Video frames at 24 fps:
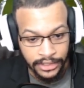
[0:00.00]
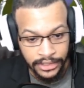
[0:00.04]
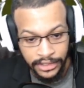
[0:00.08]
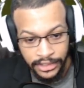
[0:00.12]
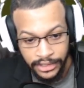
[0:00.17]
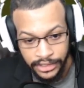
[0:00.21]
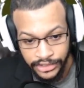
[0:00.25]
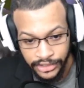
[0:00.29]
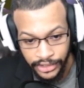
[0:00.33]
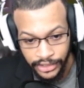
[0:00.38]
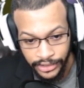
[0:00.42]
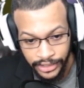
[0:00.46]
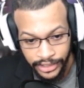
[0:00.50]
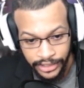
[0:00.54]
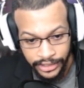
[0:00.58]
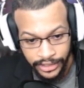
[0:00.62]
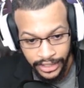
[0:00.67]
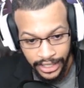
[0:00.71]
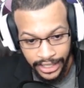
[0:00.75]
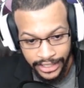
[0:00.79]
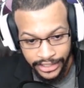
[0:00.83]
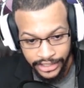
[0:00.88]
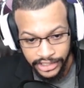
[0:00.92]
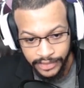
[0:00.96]
So here
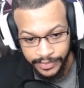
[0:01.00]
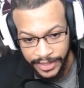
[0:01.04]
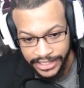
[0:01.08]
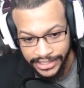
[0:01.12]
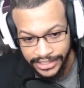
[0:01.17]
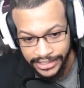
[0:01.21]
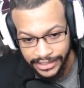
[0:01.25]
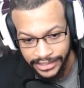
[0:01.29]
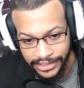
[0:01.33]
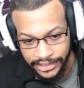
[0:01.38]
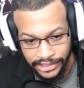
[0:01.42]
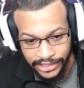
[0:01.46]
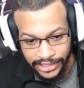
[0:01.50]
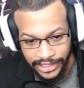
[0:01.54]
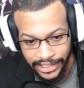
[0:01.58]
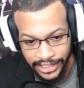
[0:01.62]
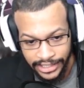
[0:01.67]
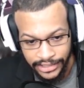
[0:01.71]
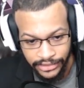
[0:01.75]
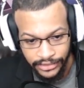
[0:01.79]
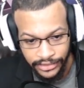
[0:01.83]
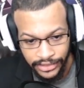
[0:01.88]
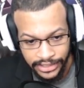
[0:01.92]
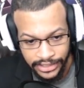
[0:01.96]
I just basically
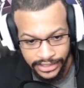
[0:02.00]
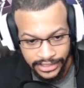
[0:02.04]
laser these